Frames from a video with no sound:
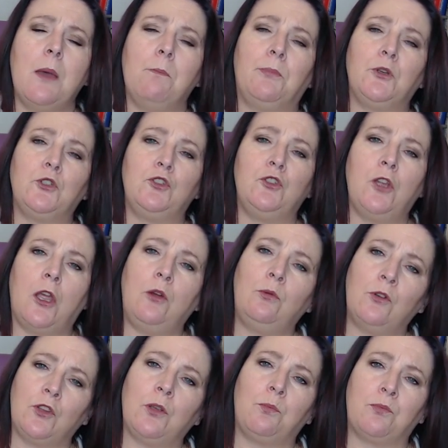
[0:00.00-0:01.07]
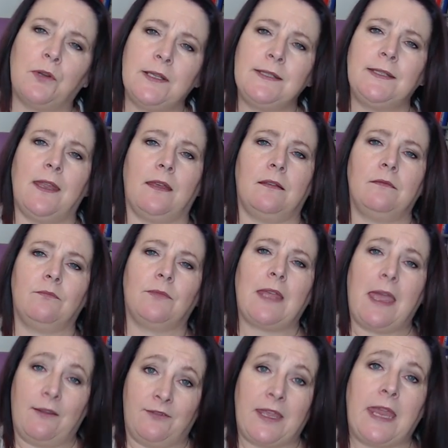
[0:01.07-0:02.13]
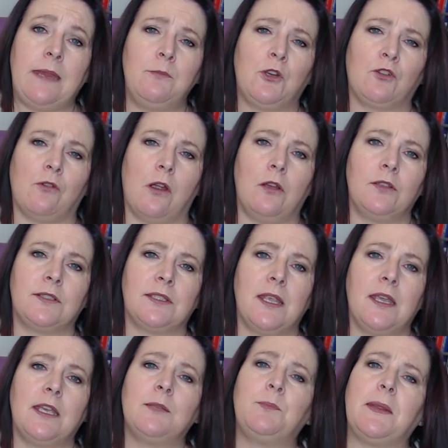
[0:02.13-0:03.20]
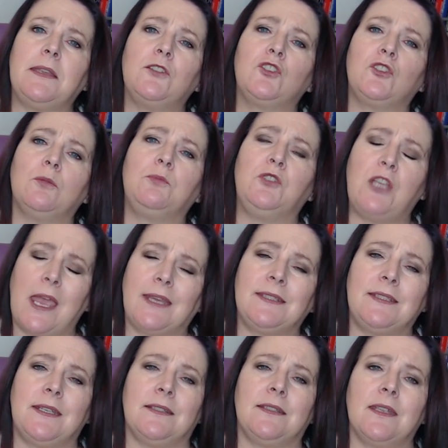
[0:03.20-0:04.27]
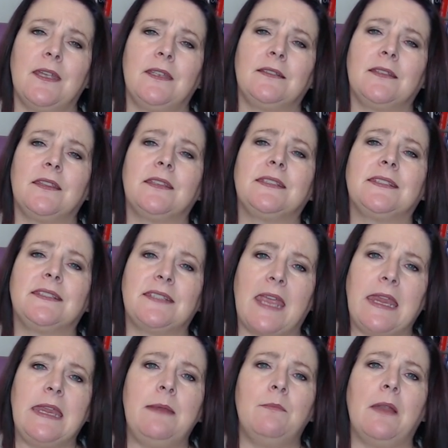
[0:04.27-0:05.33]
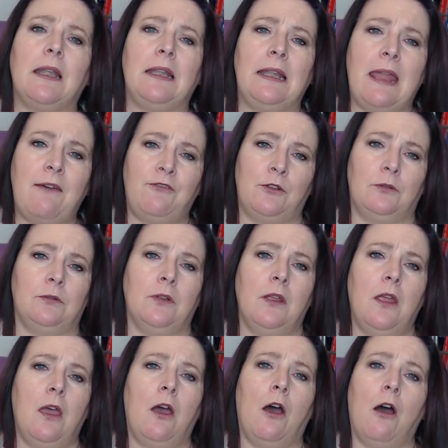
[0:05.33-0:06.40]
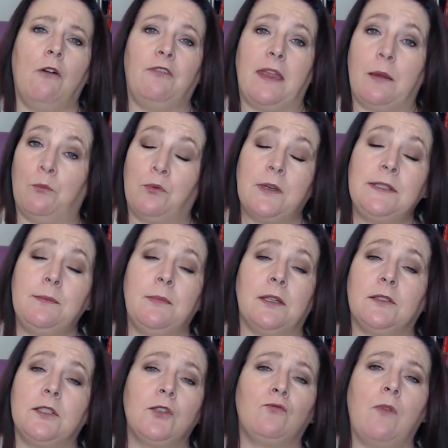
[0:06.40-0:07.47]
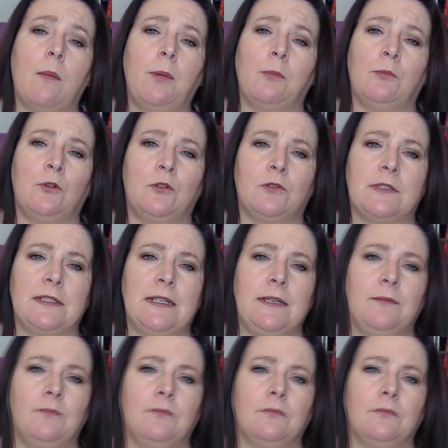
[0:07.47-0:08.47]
But no other prisoner that I've come across has been subjected to the same level of imprisonment as Robert Maudsley.